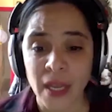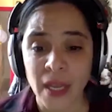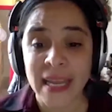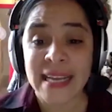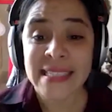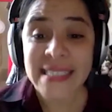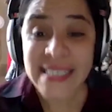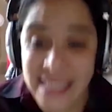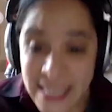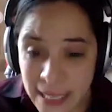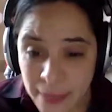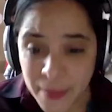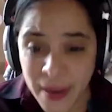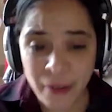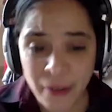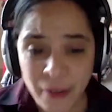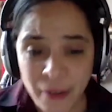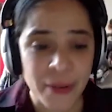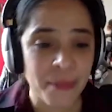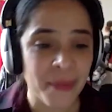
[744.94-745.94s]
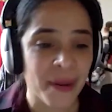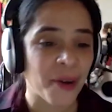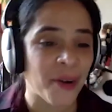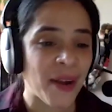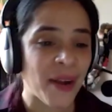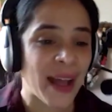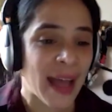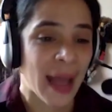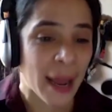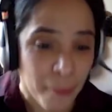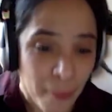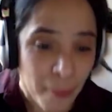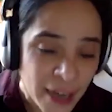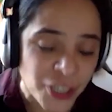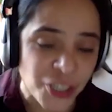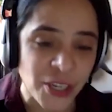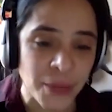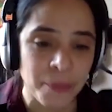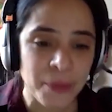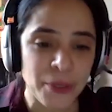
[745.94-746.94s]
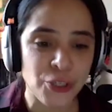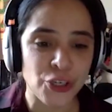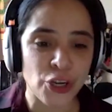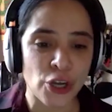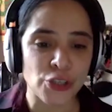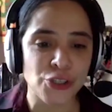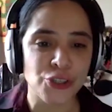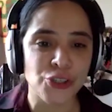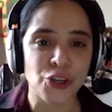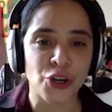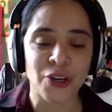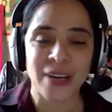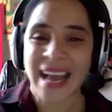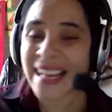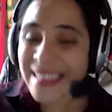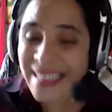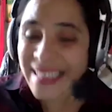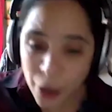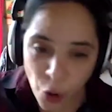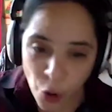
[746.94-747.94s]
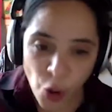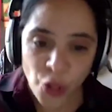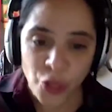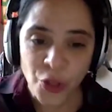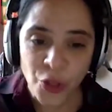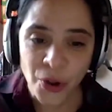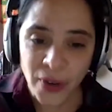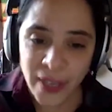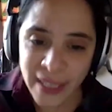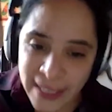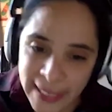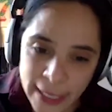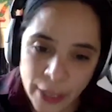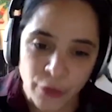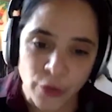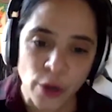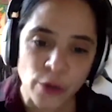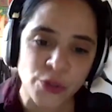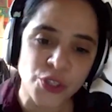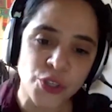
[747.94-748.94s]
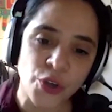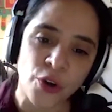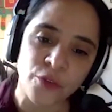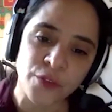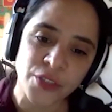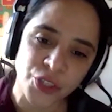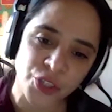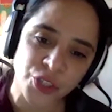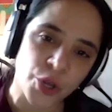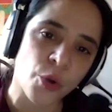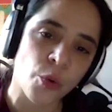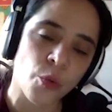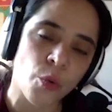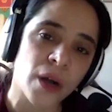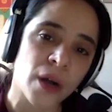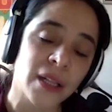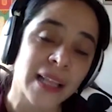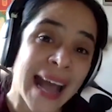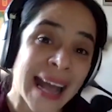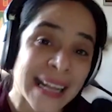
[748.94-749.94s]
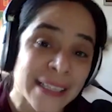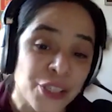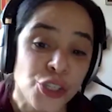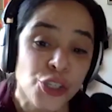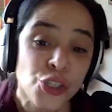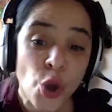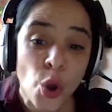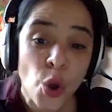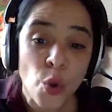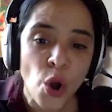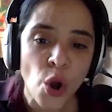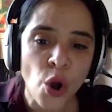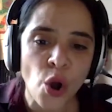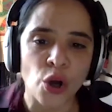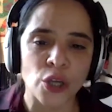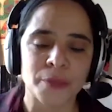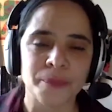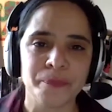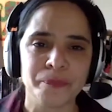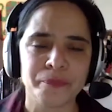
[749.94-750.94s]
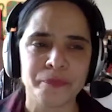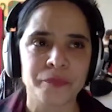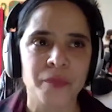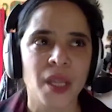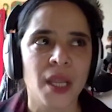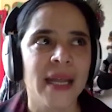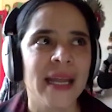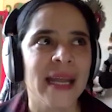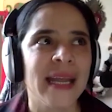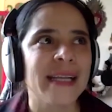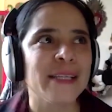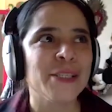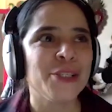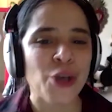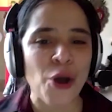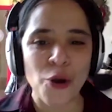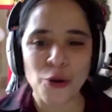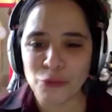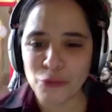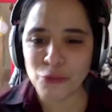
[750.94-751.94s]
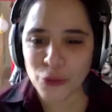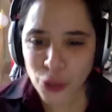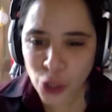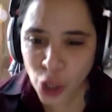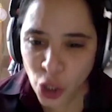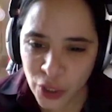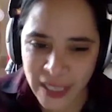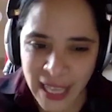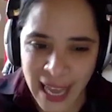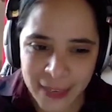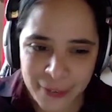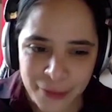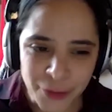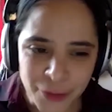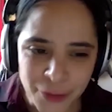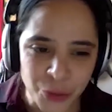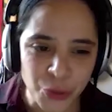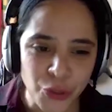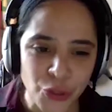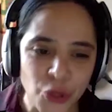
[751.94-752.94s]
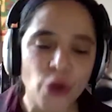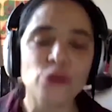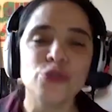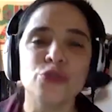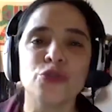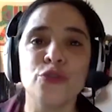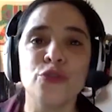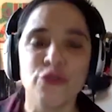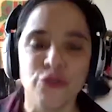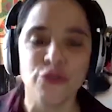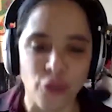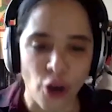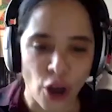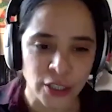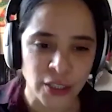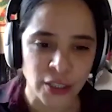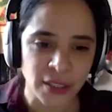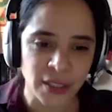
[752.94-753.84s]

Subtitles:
Sylvia Rivera and Marsha P. Johnson, and the other heroes of Stonewall, and so on. So long life to those who fought.